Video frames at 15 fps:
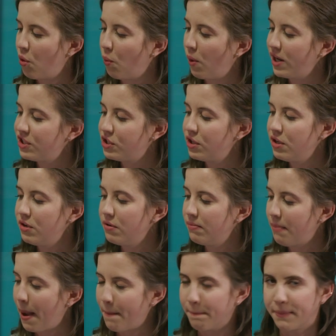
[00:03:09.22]
What do you
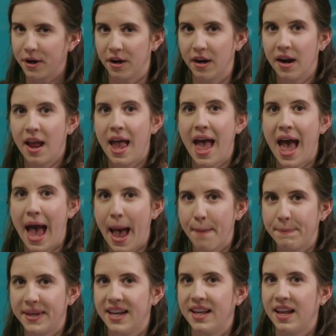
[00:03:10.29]
remember
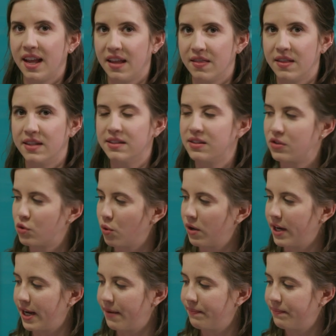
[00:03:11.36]
happening in this
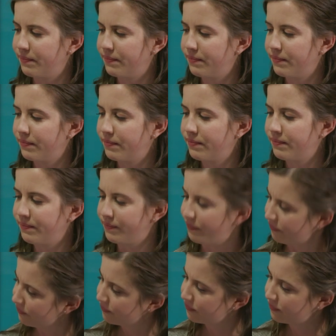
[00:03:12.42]
story? Hmm.
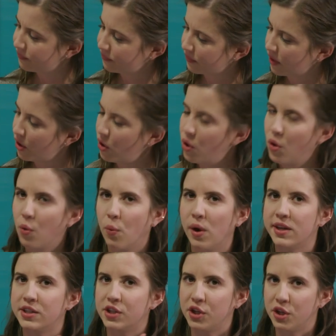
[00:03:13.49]

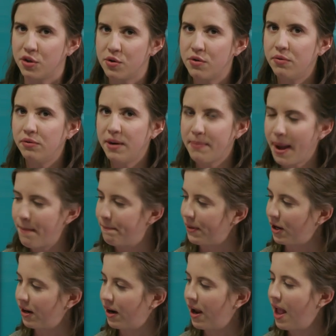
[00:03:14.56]
What do you
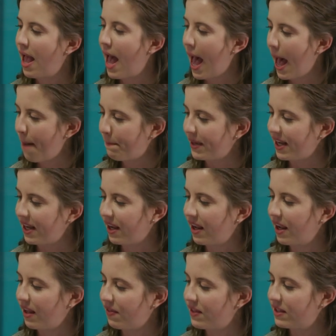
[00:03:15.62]
remember happening
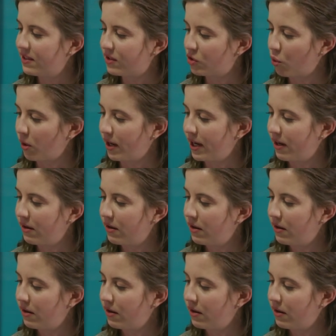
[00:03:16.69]
in this story?